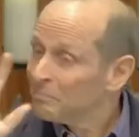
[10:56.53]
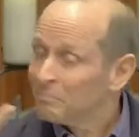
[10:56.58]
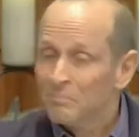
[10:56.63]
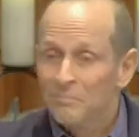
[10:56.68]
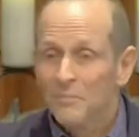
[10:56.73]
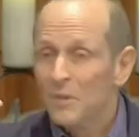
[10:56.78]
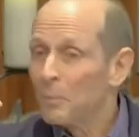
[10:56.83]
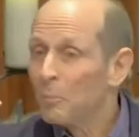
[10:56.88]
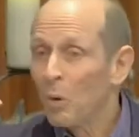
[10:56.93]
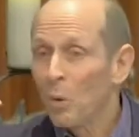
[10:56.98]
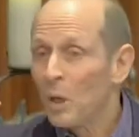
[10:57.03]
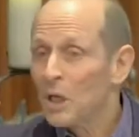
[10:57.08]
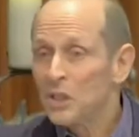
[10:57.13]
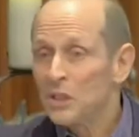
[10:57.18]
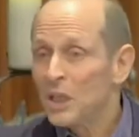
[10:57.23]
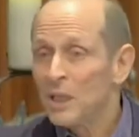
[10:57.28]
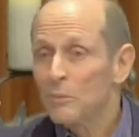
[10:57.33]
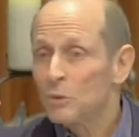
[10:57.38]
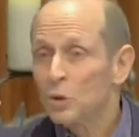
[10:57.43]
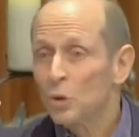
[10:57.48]
The boy
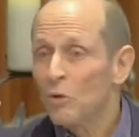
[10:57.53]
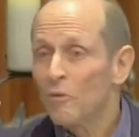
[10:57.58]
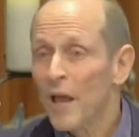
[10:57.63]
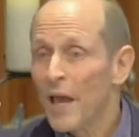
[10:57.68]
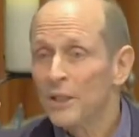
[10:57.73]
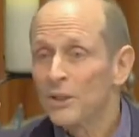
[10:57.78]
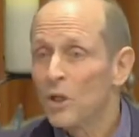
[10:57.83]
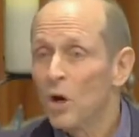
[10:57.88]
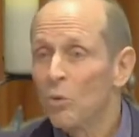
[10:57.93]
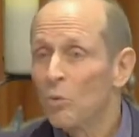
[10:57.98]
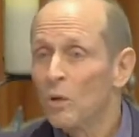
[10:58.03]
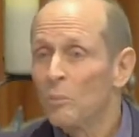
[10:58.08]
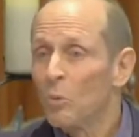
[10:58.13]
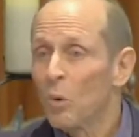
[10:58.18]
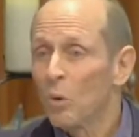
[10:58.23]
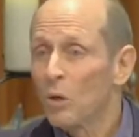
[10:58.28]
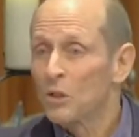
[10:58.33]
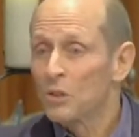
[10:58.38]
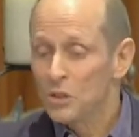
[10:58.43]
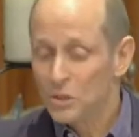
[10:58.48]
seems to have had no
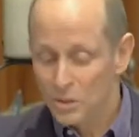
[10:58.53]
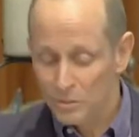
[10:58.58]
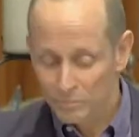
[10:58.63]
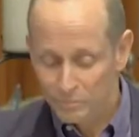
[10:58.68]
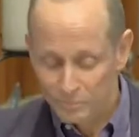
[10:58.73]
remorse